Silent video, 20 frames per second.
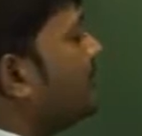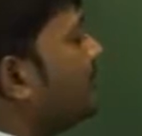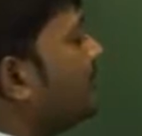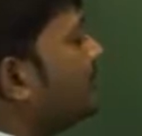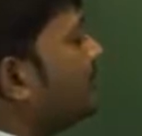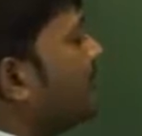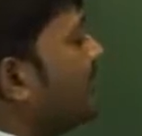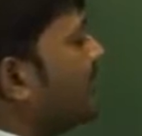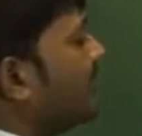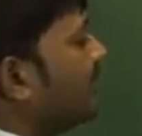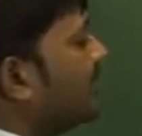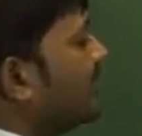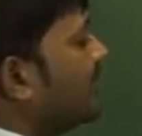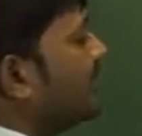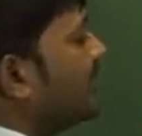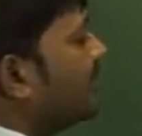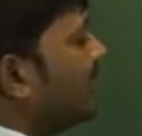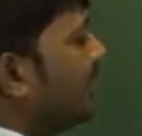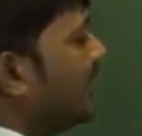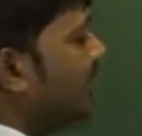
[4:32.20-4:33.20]
plus
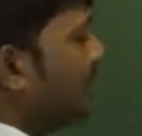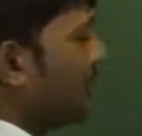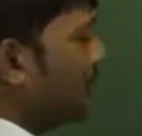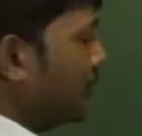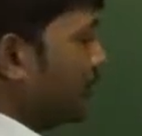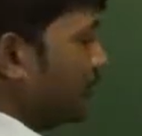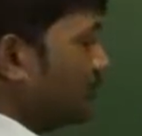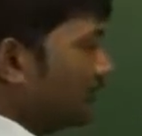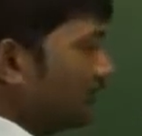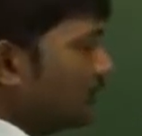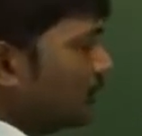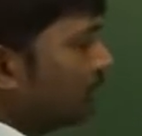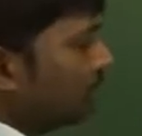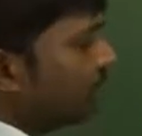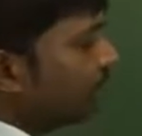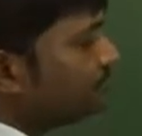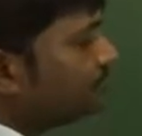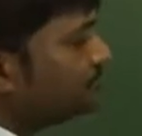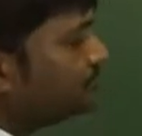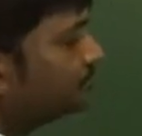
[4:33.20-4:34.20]
3z
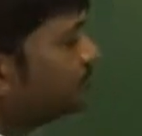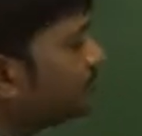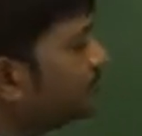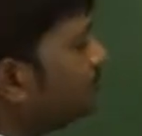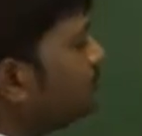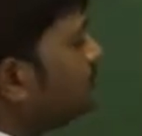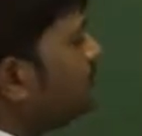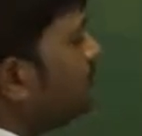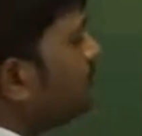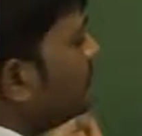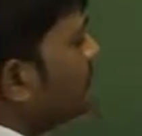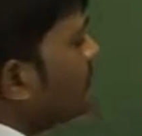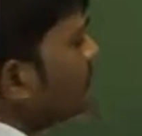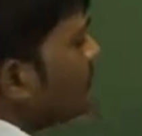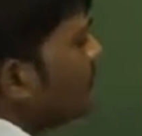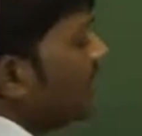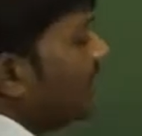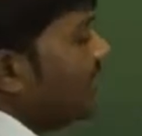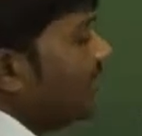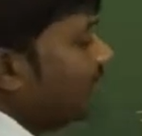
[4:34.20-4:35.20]
into
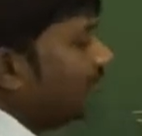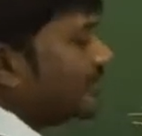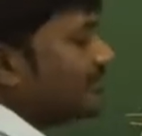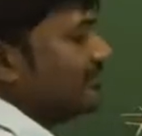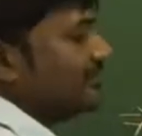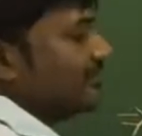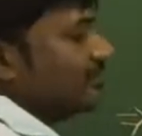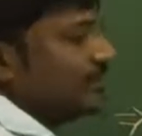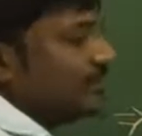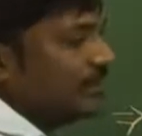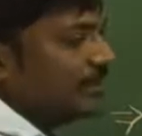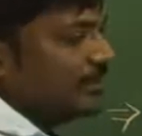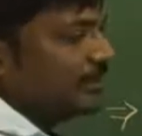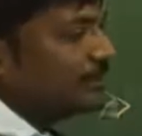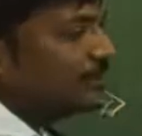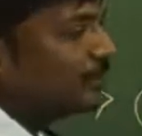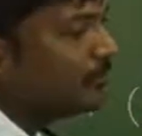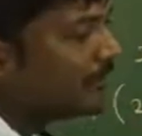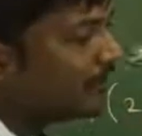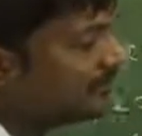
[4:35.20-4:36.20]
x
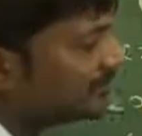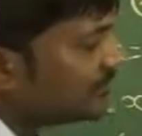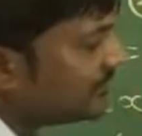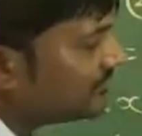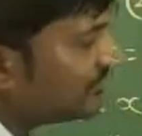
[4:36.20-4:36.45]
square. What is